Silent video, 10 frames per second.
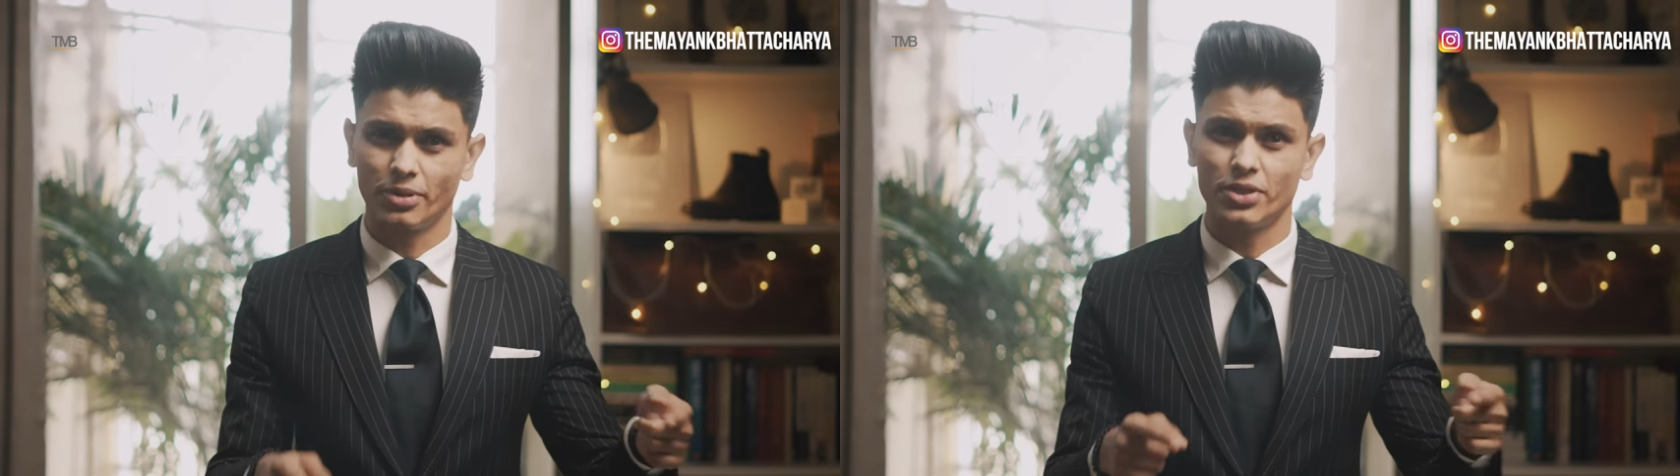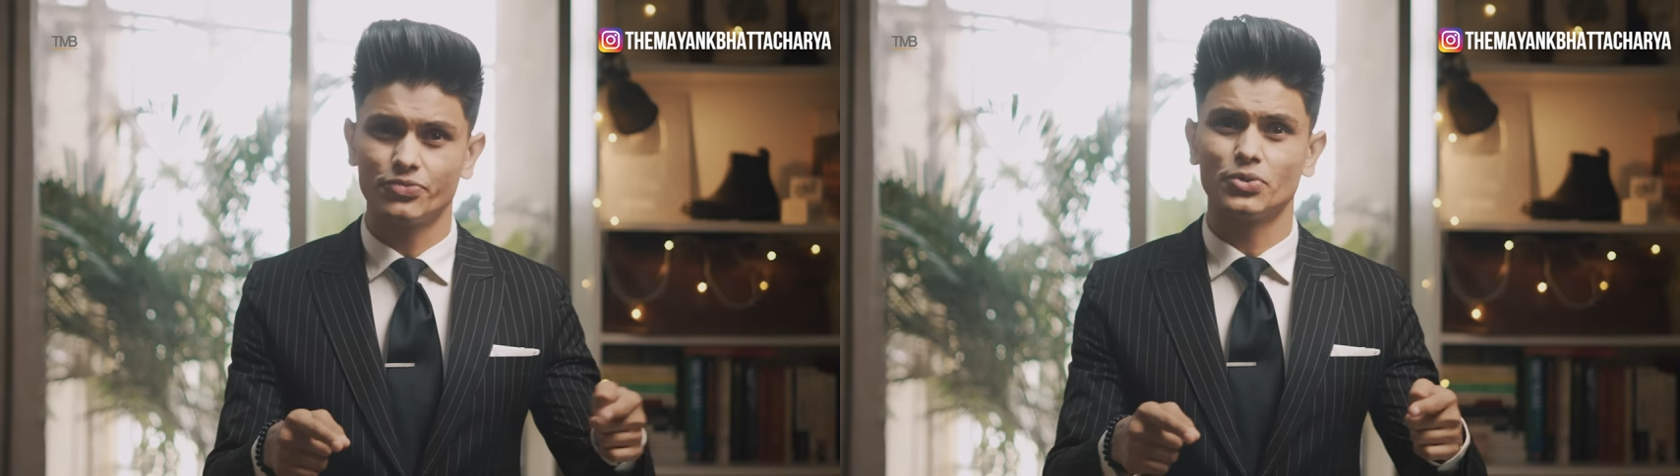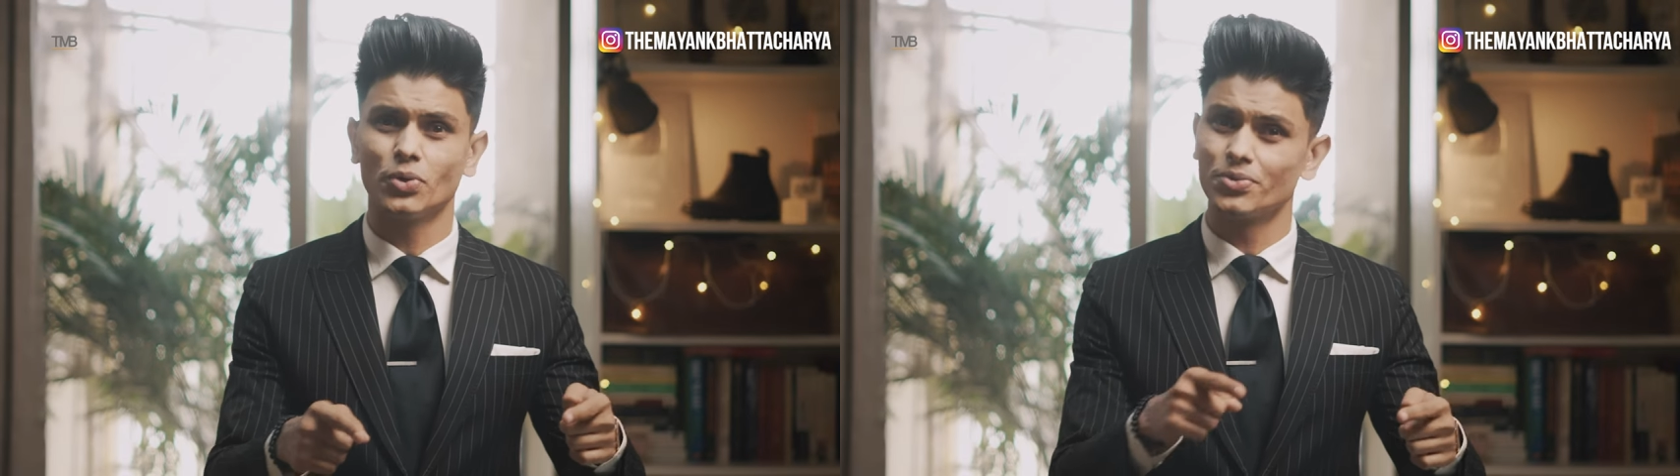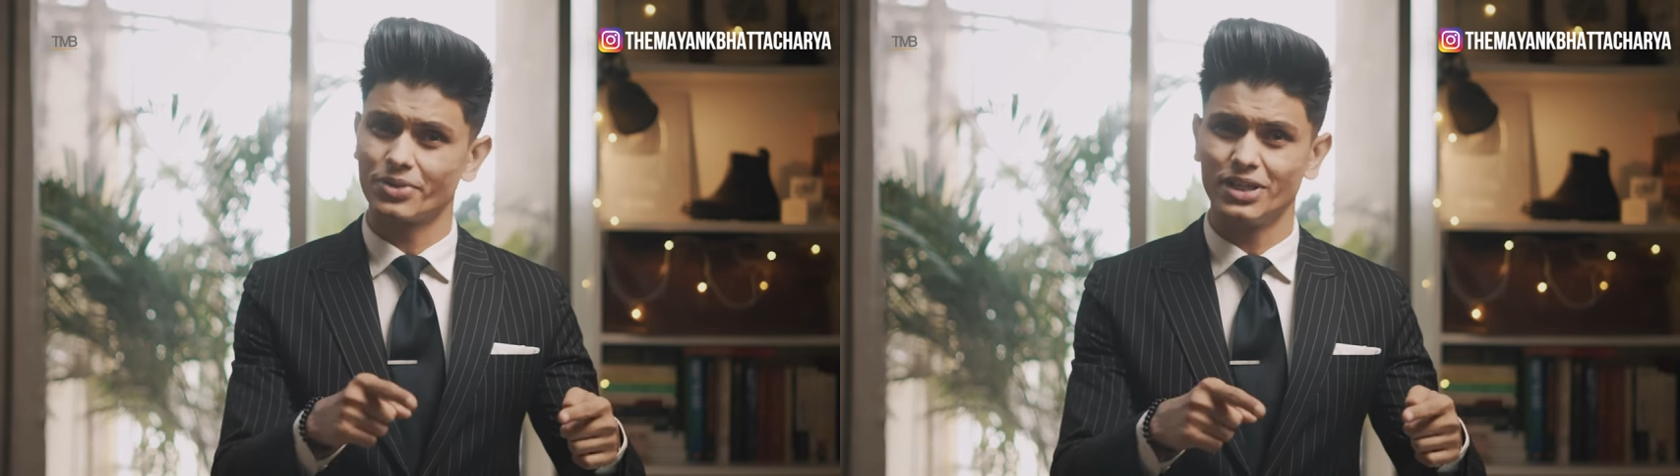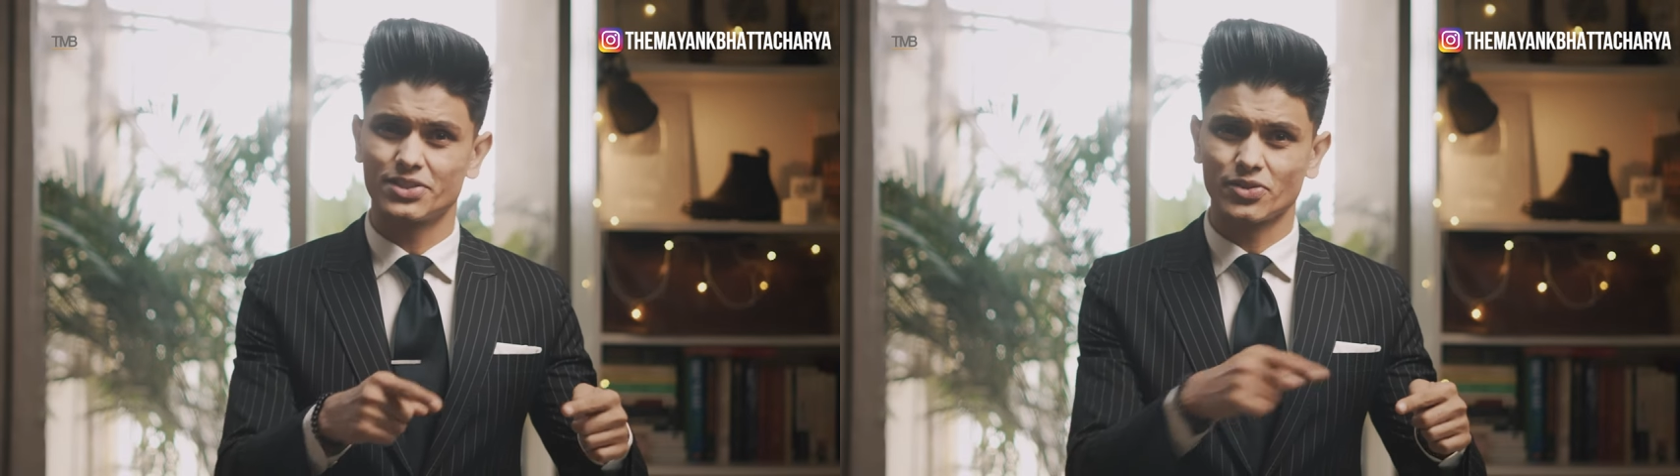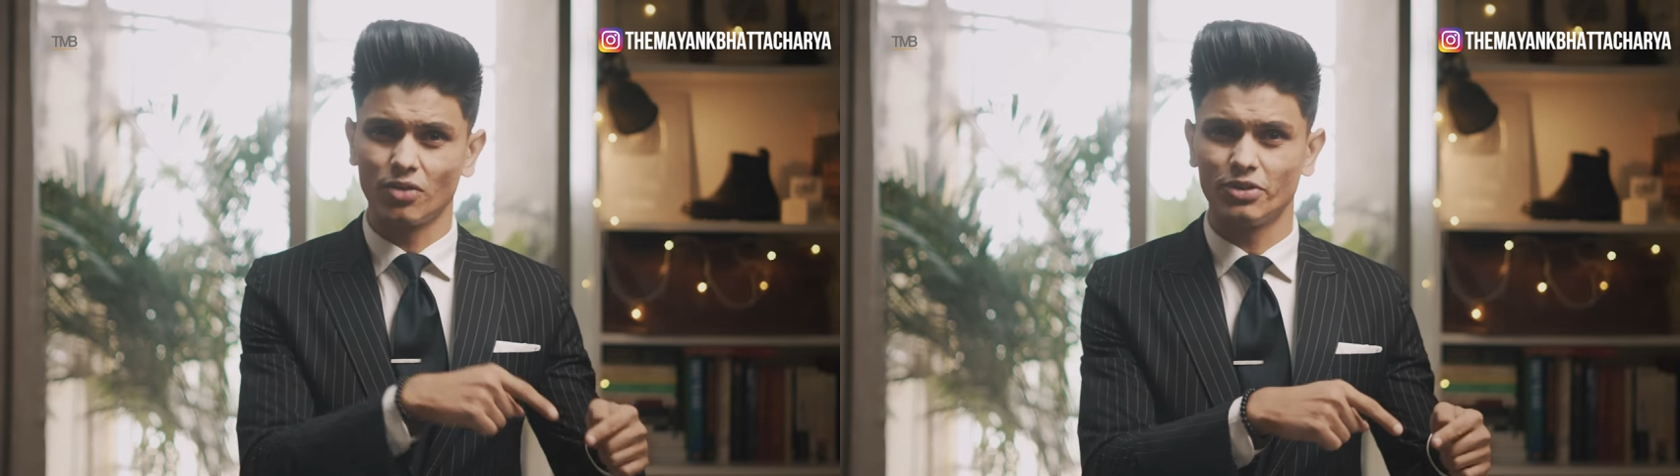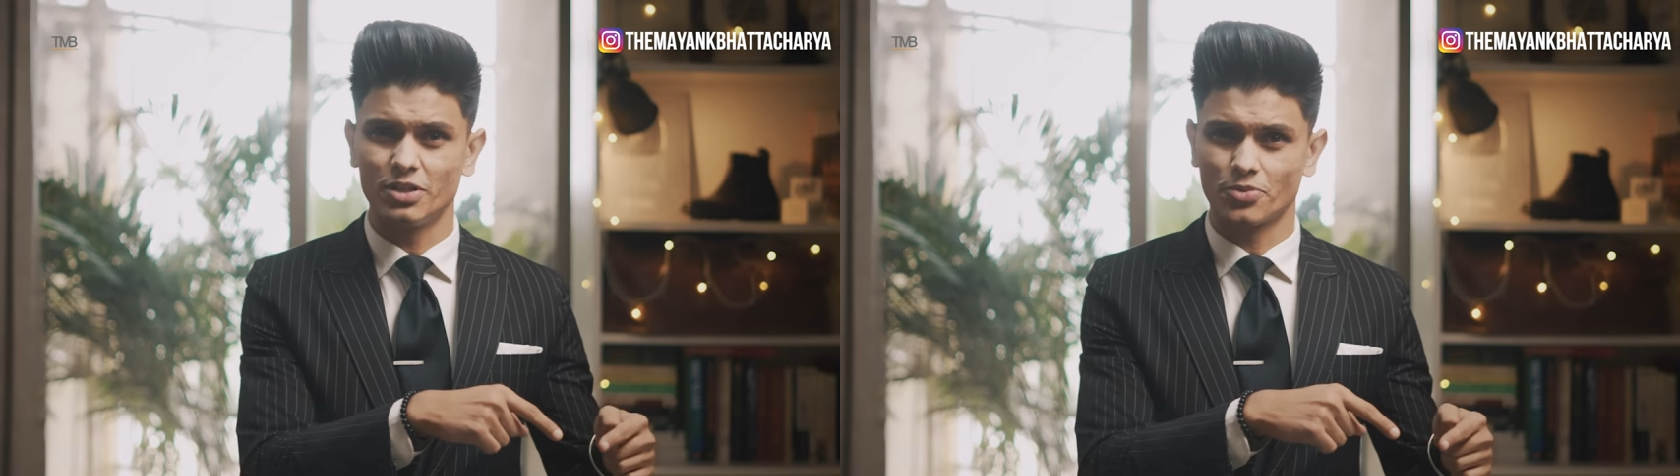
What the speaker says: And if you don't really solve any